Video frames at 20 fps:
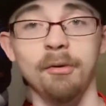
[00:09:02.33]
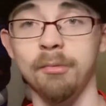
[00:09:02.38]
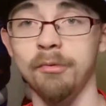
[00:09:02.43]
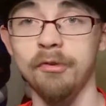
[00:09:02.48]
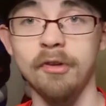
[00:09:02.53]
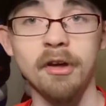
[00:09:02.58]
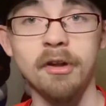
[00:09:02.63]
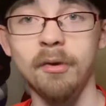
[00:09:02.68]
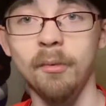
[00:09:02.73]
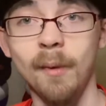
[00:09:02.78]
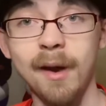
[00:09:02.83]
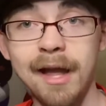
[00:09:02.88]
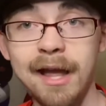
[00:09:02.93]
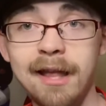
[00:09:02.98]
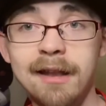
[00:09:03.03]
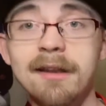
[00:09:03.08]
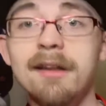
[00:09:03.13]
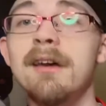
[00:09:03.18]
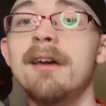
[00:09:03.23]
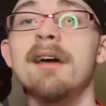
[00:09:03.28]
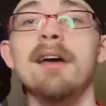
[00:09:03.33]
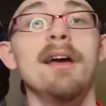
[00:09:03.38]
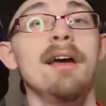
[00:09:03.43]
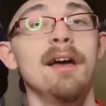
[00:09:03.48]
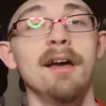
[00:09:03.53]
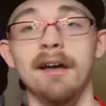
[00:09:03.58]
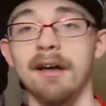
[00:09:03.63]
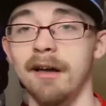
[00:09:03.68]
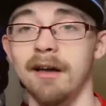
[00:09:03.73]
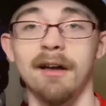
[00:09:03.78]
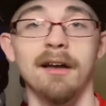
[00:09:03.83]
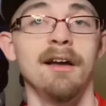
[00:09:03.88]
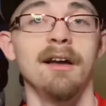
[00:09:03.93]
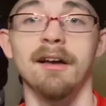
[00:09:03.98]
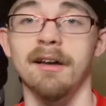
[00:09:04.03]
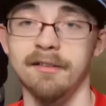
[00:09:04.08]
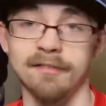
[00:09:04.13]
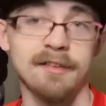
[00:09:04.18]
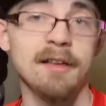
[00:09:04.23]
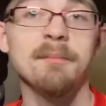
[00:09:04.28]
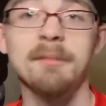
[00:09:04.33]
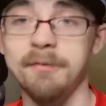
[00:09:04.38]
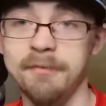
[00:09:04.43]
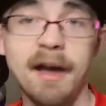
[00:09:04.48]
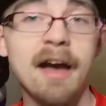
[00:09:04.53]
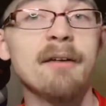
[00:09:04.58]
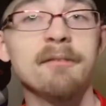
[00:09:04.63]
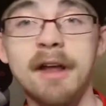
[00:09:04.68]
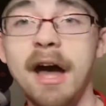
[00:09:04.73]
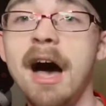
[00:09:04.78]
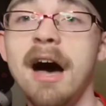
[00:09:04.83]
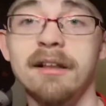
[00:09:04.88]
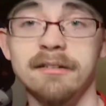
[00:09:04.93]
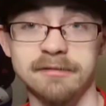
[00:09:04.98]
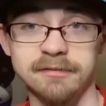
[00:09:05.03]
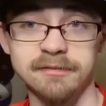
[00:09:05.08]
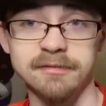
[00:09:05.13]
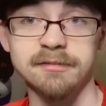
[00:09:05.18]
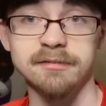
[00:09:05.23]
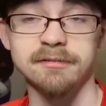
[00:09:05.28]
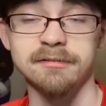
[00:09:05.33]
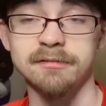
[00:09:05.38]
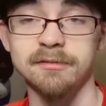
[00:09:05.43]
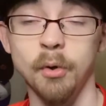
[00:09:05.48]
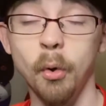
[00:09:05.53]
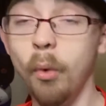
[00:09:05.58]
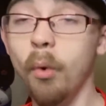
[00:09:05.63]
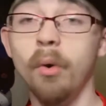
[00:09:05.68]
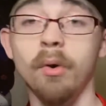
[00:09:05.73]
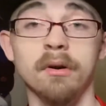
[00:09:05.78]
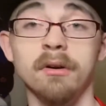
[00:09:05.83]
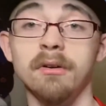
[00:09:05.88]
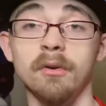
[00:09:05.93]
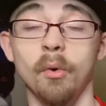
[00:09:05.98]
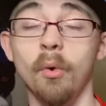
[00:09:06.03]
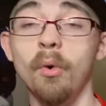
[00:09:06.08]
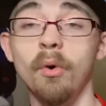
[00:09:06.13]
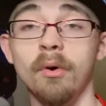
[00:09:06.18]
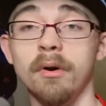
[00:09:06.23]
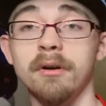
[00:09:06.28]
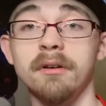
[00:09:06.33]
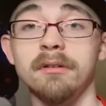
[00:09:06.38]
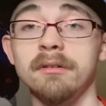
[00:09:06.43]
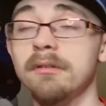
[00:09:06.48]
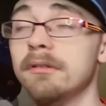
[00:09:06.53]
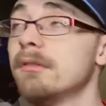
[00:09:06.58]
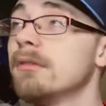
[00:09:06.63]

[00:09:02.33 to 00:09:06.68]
was going to win send me $5. Or, or